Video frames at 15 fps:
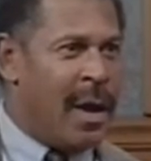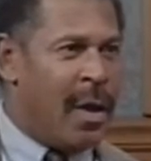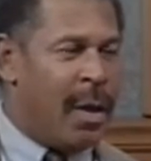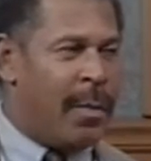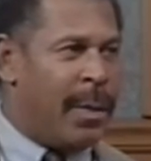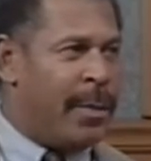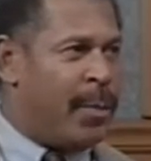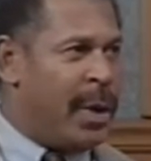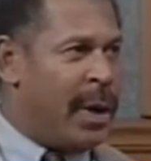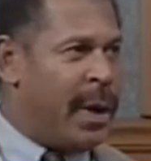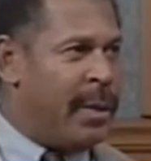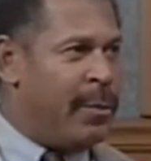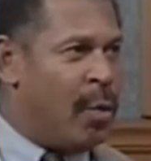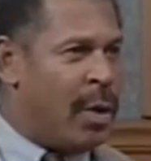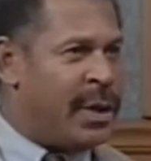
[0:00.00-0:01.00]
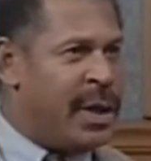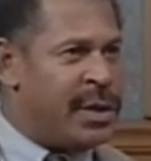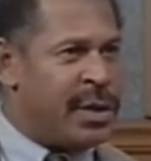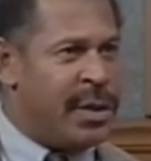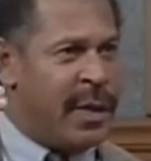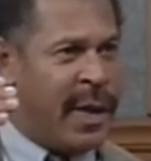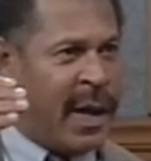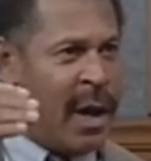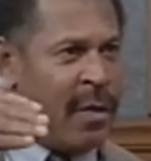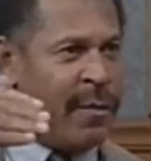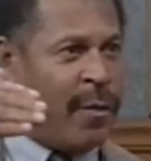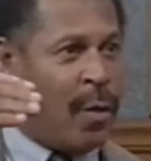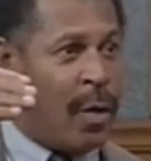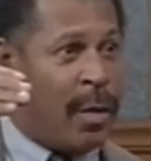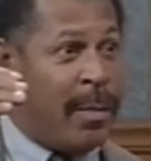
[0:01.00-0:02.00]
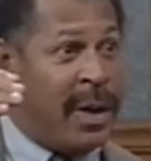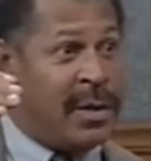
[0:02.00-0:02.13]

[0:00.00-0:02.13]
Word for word: are bringing more attention to that art form,